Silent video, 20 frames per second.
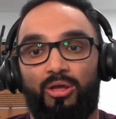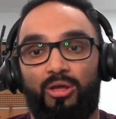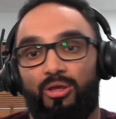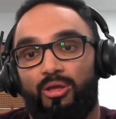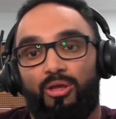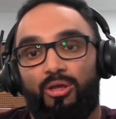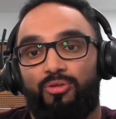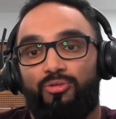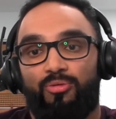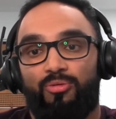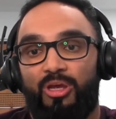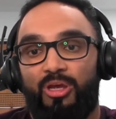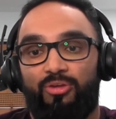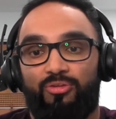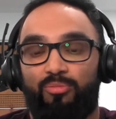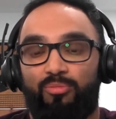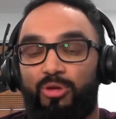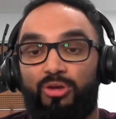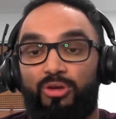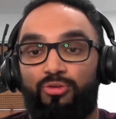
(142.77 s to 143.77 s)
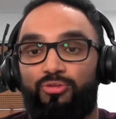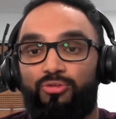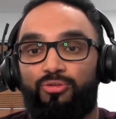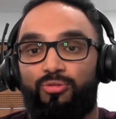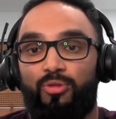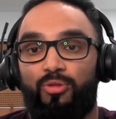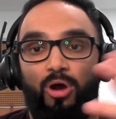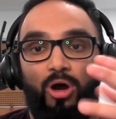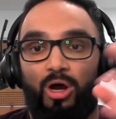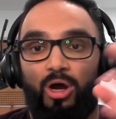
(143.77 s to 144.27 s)
is amazing, because
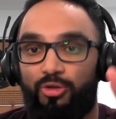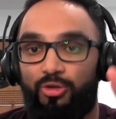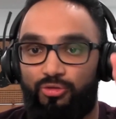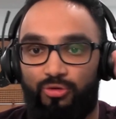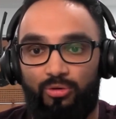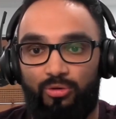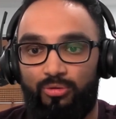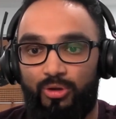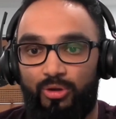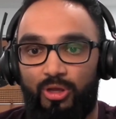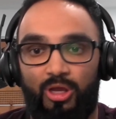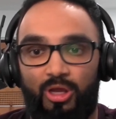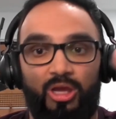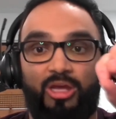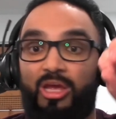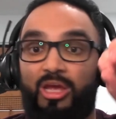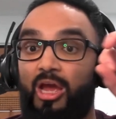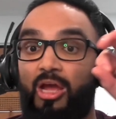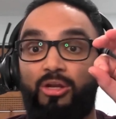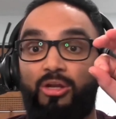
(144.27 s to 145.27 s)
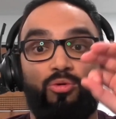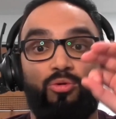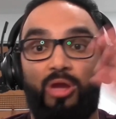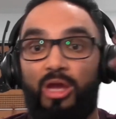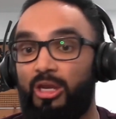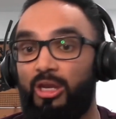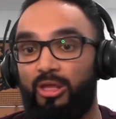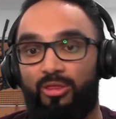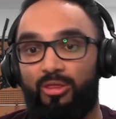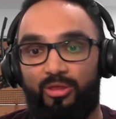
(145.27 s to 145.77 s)
on its own it can't do
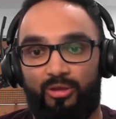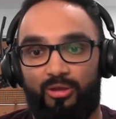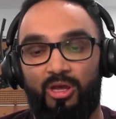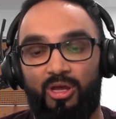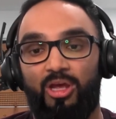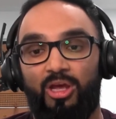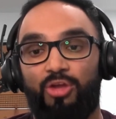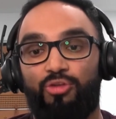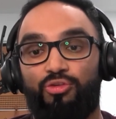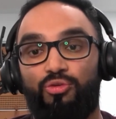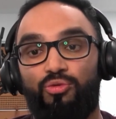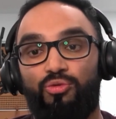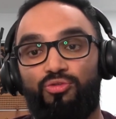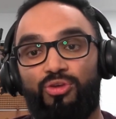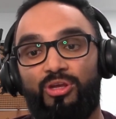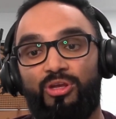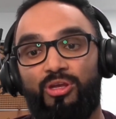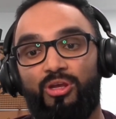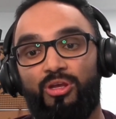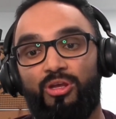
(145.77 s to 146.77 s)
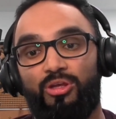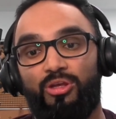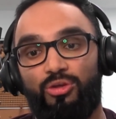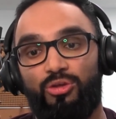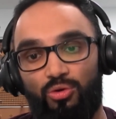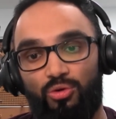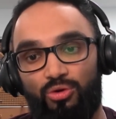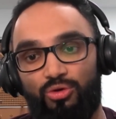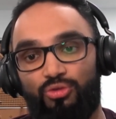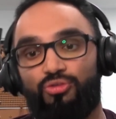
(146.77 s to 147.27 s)
anything. It's using
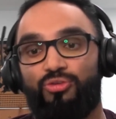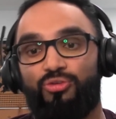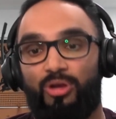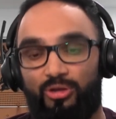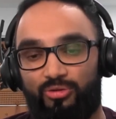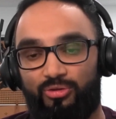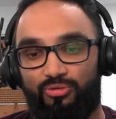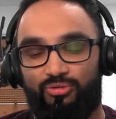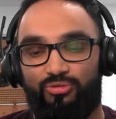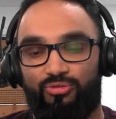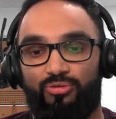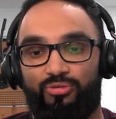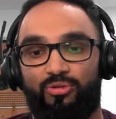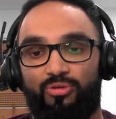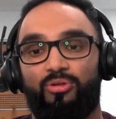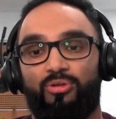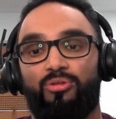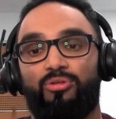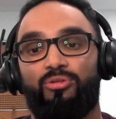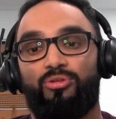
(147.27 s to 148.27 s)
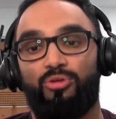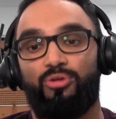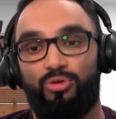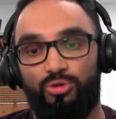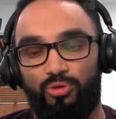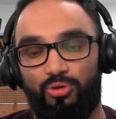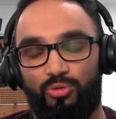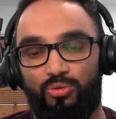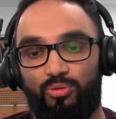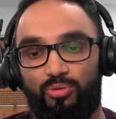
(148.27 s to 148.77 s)
your cells to
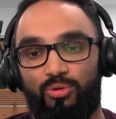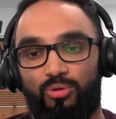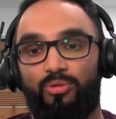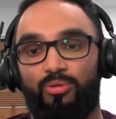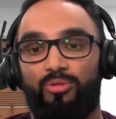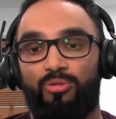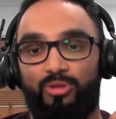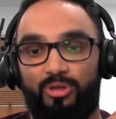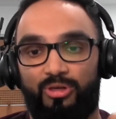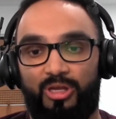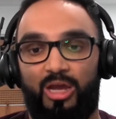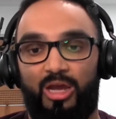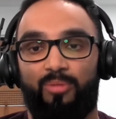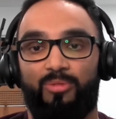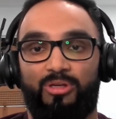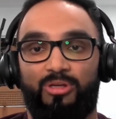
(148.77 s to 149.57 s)
do the damage.